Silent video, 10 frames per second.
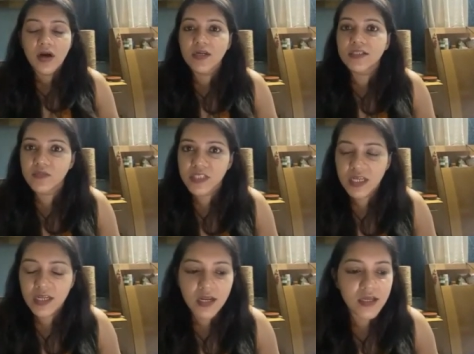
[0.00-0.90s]
some
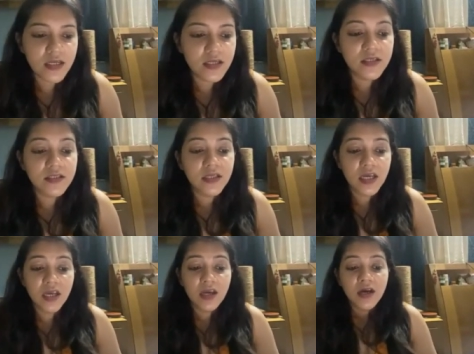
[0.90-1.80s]
senior leaders
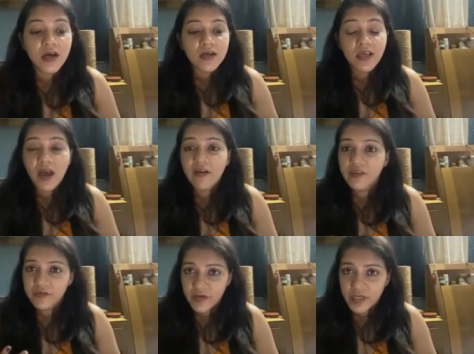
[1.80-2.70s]
they they have
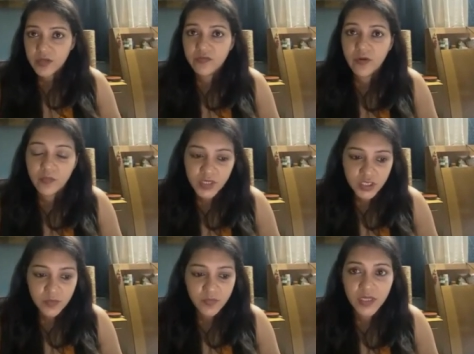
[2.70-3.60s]
defected from
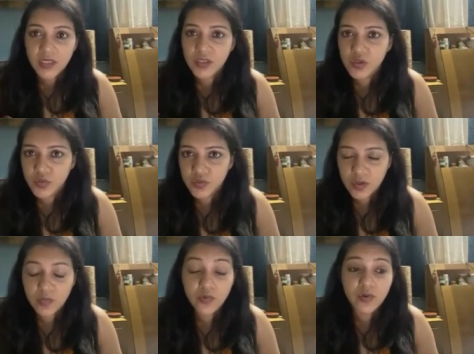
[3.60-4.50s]
BJP to
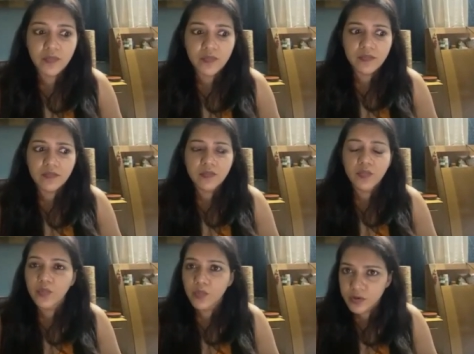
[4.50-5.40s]
Trinamool
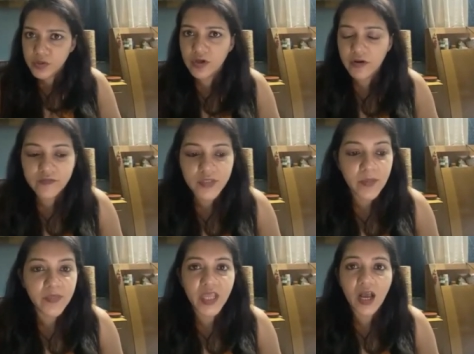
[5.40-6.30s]
most of
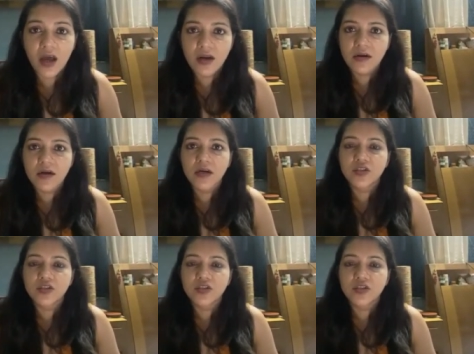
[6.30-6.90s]
them they are uh,